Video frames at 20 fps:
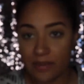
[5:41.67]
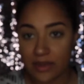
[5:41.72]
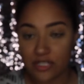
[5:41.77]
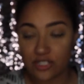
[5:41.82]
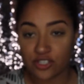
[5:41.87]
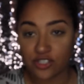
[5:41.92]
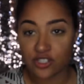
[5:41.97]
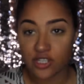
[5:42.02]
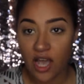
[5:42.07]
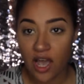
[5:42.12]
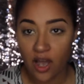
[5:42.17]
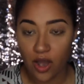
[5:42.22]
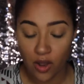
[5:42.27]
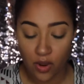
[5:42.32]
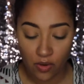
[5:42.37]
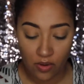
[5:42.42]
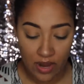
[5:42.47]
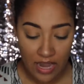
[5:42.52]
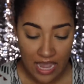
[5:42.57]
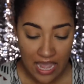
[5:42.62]

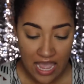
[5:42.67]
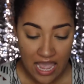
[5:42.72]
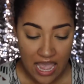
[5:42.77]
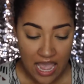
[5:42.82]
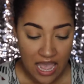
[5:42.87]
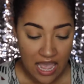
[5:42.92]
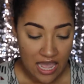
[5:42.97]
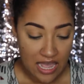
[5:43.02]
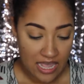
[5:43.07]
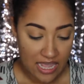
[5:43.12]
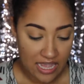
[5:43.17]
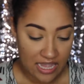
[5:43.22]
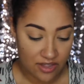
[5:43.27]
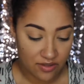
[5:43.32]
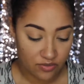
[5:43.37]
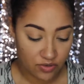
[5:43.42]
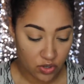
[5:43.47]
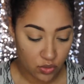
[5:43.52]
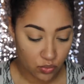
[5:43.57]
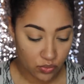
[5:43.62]
So
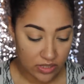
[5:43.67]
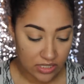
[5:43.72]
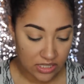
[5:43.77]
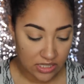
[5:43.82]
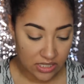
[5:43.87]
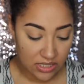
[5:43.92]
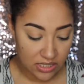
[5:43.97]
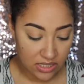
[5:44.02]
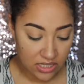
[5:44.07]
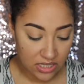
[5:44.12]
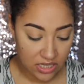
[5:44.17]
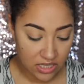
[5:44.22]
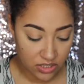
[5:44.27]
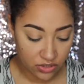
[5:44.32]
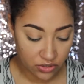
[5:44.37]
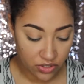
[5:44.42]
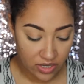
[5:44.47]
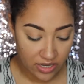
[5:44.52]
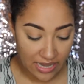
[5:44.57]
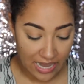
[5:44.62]
if we
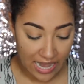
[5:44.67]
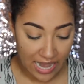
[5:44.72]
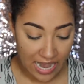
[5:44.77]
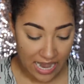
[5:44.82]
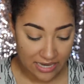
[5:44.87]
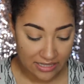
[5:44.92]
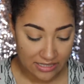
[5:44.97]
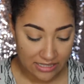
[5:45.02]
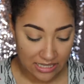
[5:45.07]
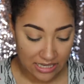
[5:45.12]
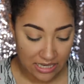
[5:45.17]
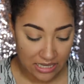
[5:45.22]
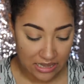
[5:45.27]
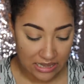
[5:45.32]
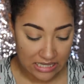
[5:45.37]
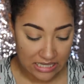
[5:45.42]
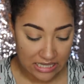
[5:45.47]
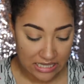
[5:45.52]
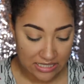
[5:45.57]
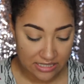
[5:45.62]
look at
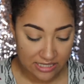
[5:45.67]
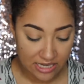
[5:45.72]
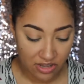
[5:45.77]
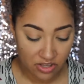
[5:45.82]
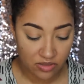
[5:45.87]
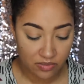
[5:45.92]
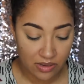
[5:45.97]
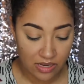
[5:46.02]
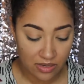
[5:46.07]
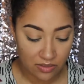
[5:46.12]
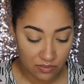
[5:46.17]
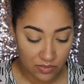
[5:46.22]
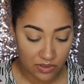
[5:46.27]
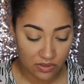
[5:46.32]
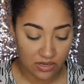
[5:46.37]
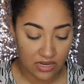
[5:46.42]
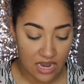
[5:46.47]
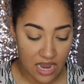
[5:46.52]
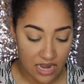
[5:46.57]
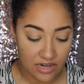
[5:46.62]
the South Main
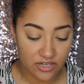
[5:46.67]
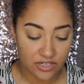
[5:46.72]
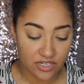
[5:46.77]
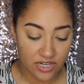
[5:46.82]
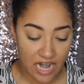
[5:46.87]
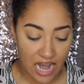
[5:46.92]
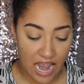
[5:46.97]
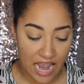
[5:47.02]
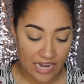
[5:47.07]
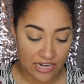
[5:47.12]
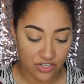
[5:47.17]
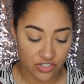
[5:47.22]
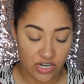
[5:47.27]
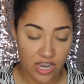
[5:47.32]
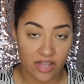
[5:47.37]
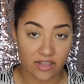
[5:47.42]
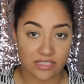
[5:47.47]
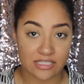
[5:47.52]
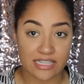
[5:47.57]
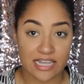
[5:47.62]
Beauty under eye
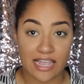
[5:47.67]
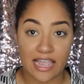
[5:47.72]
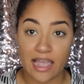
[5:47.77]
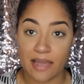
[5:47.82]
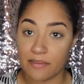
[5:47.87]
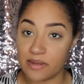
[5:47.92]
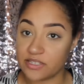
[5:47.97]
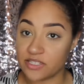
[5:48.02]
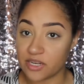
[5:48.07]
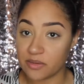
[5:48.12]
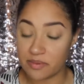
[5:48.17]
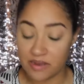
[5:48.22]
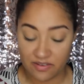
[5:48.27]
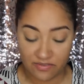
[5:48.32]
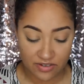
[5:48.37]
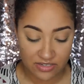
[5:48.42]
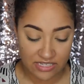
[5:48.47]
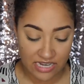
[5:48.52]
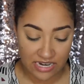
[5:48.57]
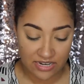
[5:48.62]
gels, they MSRP
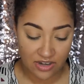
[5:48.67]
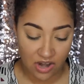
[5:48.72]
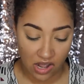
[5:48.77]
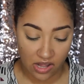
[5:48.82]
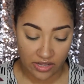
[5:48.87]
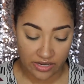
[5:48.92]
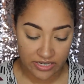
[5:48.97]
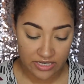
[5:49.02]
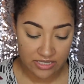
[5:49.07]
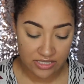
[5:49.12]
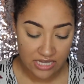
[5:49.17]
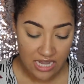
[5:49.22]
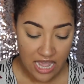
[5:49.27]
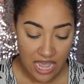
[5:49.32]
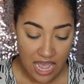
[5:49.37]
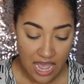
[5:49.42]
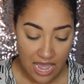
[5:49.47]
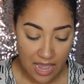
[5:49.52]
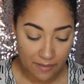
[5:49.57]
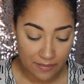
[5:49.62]
for $10,
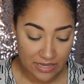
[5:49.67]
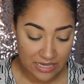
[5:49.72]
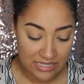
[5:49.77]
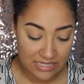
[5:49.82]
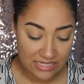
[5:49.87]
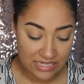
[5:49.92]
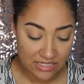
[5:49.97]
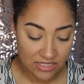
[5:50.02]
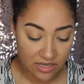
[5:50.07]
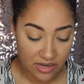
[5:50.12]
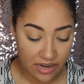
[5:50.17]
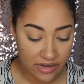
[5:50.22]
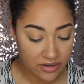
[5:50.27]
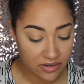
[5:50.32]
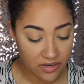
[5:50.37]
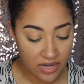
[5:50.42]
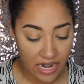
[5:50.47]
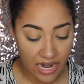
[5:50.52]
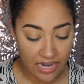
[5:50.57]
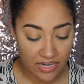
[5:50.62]
and it says our
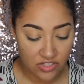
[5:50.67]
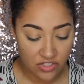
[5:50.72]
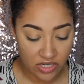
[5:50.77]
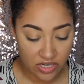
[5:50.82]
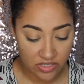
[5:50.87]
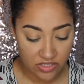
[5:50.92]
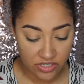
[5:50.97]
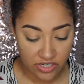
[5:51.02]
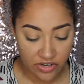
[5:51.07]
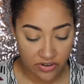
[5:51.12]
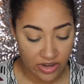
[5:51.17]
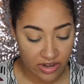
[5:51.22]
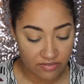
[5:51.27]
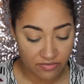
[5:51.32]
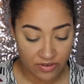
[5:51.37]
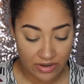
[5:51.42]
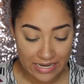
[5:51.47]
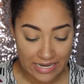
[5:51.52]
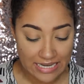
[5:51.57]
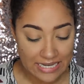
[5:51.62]
under eye gels are great
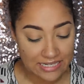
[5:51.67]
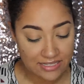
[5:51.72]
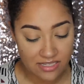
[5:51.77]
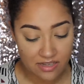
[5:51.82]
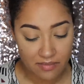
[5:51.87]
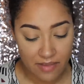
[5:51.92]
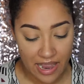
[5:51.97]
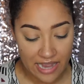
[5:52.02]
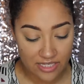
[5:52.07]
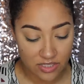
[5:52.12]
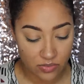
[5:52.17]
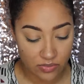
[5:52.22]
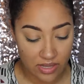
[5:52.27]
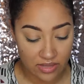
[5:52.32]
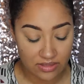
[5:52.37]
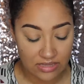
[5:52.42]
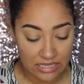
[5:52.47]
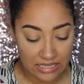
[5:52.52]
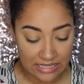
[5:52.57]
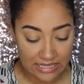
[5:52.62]
for an easy mask
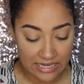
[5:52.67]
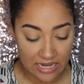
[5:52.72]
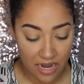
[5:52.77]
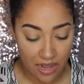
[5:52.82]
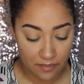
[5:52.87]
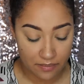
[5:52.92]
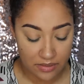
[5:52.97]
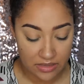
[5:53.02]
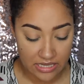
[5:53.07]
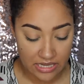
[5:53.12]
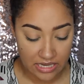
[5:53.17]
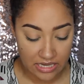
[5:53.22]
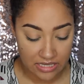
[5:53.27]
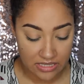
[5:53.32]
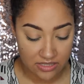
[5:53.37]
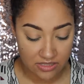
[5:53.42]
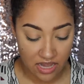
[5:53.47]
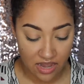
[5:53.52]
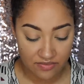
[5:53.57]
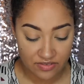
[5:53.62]
without the cleanup. They
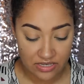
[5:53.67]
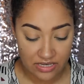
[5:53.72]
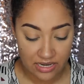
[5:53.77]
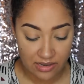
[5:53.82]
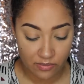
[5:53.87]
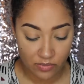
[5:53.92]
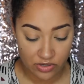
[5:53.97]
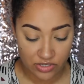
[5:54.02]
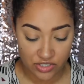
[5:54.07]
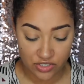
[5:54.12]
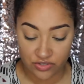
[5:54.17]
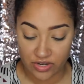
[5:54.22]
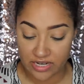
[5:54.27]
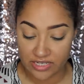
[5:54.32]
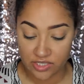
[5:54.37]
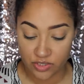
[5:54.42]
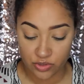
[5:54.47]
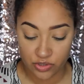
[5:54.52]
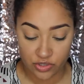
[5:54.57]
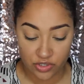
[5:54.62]
soften and
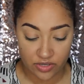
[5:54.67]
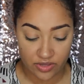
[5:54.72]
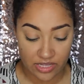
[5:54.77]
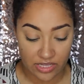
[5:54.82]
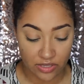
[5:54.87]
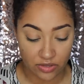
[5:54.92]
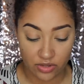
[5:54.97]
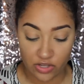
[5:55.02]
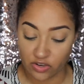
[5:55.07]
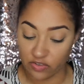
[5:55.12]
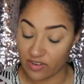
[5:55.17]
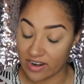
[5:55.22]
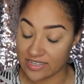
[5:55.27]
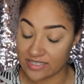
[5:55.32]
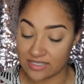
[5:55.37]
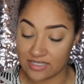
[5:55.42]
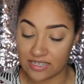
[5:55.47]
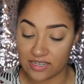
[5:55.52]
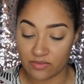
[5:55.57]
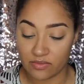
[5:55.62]
moisturize to ensure that you look
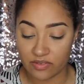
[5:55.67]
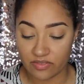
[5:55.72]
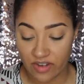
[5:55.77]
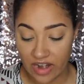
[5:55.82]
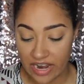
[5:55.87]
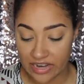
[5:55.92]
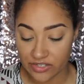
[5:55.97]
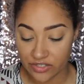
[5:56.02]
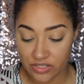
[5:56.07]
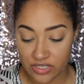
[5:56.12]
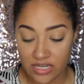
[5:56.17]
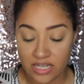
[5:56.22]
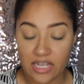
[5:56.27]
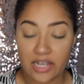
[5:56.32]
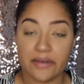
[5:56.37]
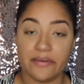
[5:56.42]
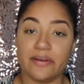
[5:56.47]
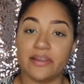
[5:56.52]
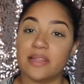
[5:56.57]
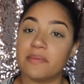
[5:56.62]
rested and refreshed.
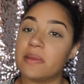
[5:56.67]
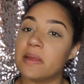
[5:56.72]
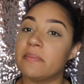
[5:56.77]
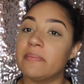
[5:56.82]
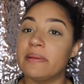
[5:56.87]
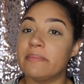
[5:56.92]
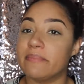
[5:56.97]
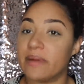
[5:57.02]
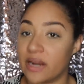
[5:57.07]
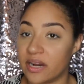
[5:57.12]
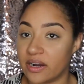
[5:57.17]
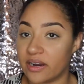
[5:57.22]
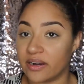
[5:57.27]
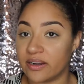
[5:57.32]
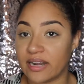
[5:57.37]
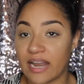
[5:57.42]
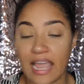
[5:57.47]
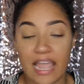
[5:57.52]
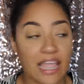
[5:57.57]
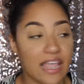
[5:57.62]
Well, they made me
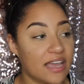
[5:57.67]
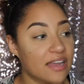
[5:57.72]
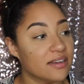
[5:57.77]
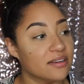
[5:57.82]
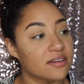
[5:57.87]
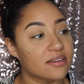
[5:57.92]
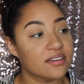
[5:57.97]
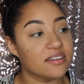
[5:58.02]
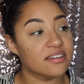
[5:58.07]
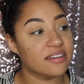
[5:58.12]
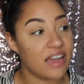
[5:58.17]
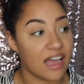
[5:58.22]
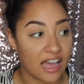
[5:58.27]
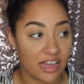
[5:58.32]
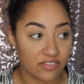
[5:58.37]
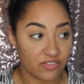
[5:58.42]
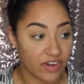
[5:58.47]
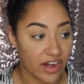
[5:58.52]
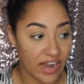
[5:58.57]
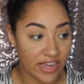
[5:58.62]
burn and
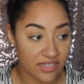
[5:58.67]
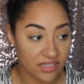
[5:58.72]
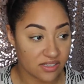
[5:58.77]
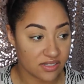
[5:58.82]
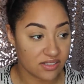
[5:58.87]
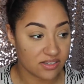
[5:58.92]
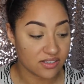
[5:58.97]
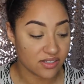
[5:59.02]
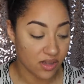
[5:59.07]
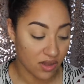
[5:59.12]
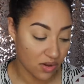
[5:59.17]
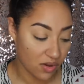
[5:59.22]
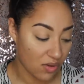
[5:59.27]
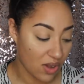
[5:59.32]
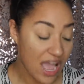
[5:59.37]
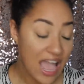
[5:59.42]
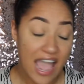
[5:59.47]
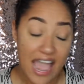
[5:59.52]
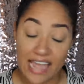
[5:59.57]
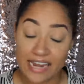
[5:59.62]
not rest,
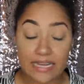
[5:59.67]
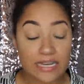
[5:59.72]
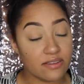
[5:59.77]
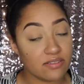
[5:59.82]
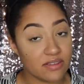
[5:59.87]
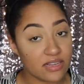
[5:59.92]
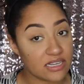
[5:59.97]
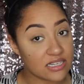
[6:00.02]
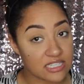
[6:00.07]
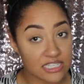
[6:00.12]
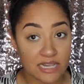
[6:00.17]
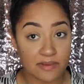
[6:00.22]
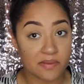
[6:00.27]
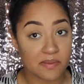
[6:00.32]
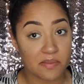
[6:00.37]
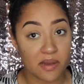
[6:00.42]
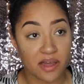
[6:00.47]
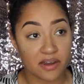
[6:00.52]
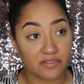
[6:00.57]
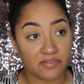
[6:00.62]
so I didn't even get to keep
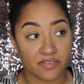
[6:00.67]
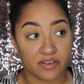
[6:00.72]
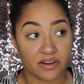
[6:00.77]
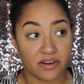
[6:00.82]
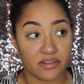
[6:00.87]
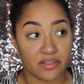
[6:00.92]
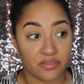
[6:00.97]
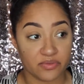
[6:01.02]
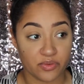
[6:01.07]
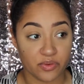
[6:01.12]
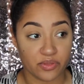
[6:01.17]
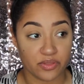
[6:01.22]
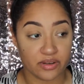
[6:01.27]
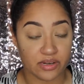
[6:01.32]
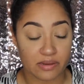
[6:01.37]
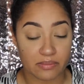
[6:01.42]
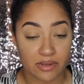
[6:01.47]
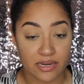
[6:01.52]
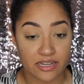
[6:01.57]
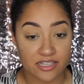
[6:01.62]
them on for the full
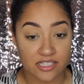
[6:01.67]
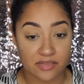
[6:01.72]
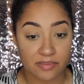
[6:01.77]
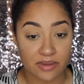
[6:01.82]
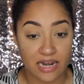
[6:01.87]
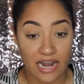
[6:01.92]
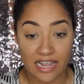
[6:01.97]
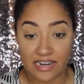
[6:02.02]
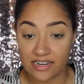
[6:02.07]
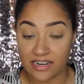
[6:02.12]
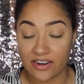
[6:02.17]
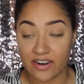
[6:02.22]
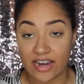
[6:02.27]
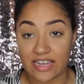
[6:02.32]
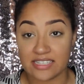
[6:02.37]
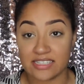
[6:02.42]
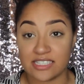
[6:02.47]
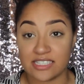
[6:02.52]
30 minutes, but I digress.